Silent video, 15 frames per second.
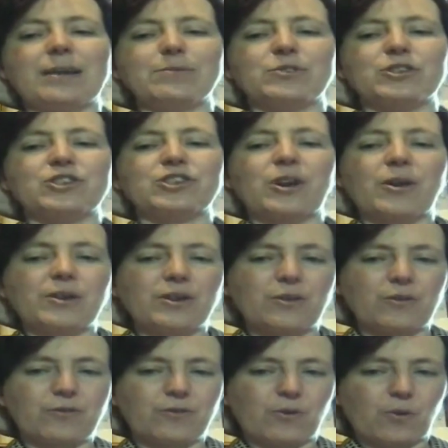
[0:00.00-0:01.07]
I'm just showing
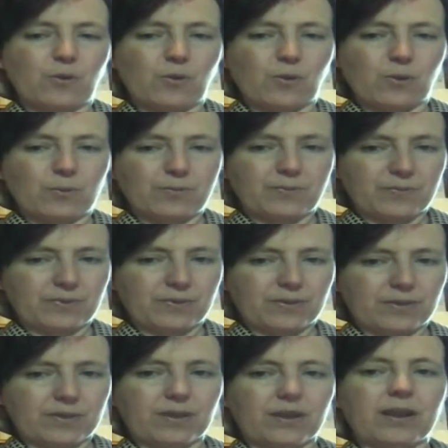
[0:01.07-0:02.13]
you for
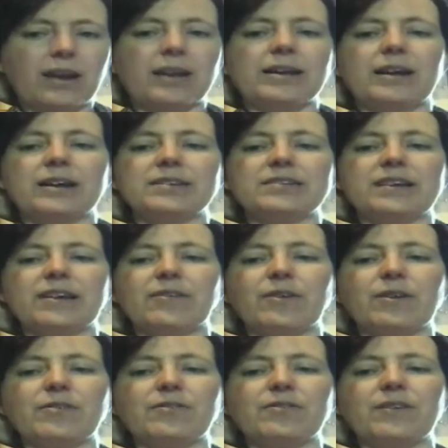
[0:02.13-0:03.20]
an idea
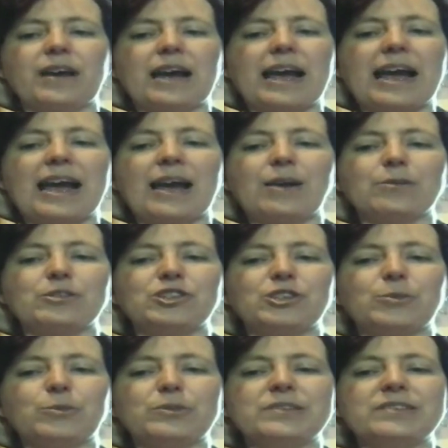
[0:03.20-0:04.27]
of how
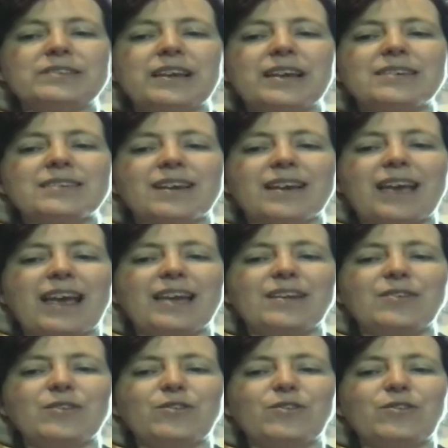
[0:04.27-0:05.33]
she would sit
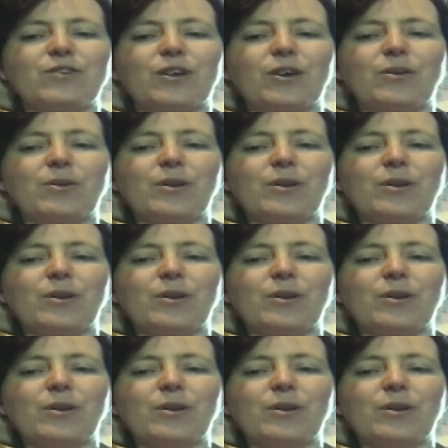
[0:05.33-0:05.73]
against you.